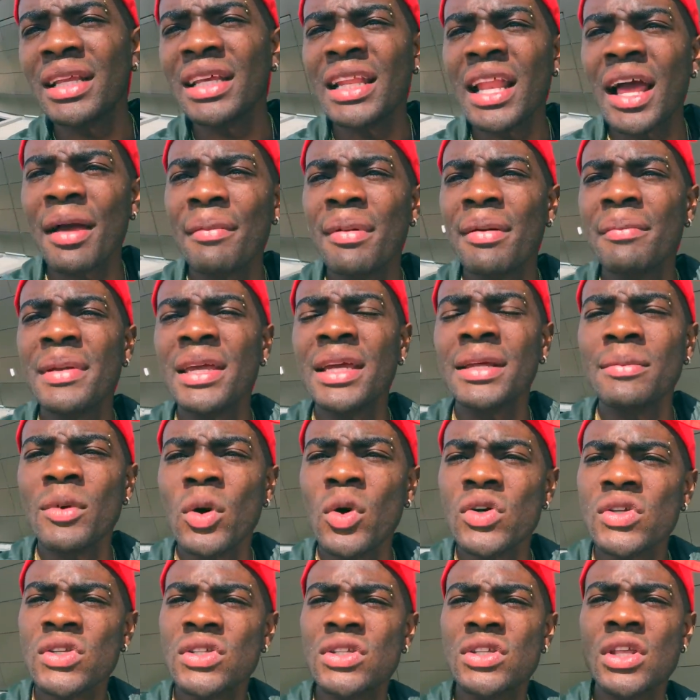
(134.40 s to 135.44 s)
clean like my beard
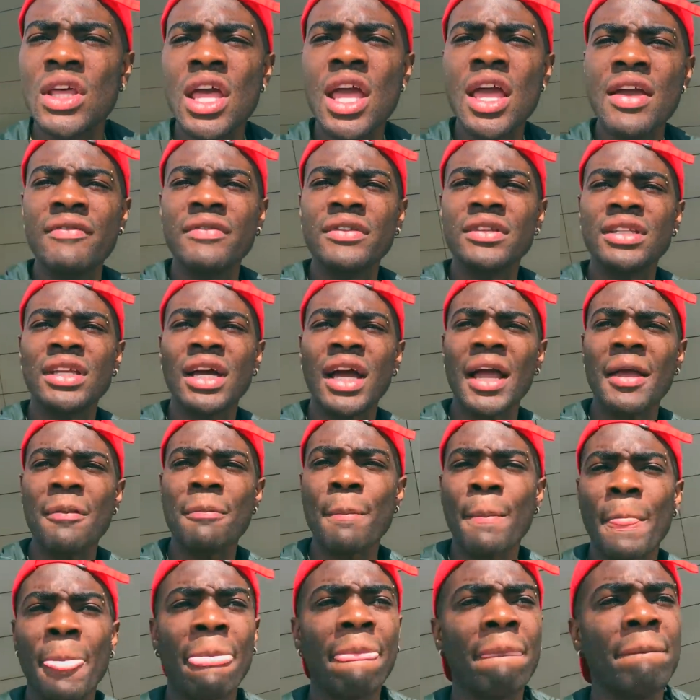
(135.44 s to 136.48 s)
boss every
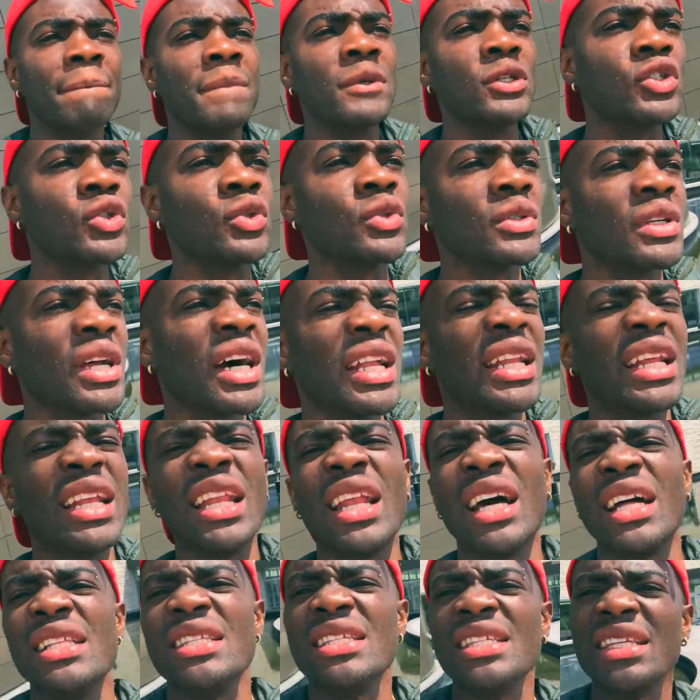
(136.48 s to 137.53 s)
time. I'm showing all the
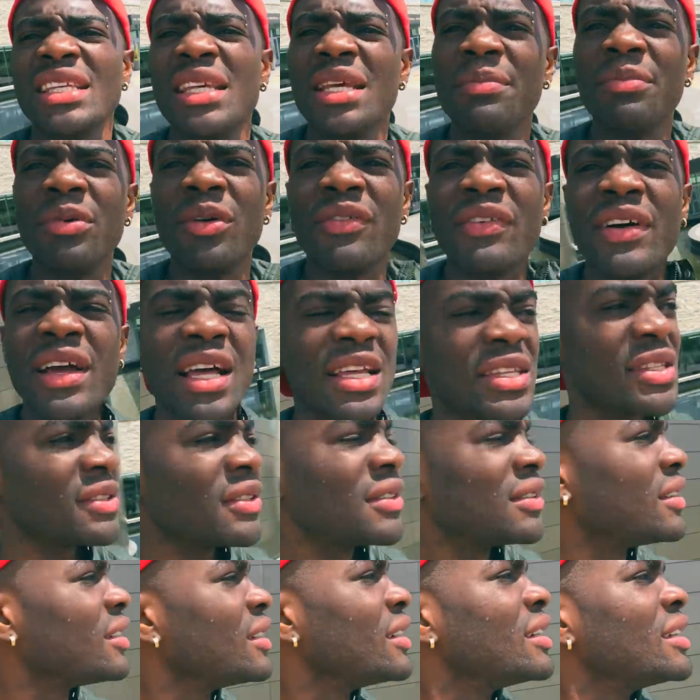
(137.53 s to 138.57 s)
landscape over here. So.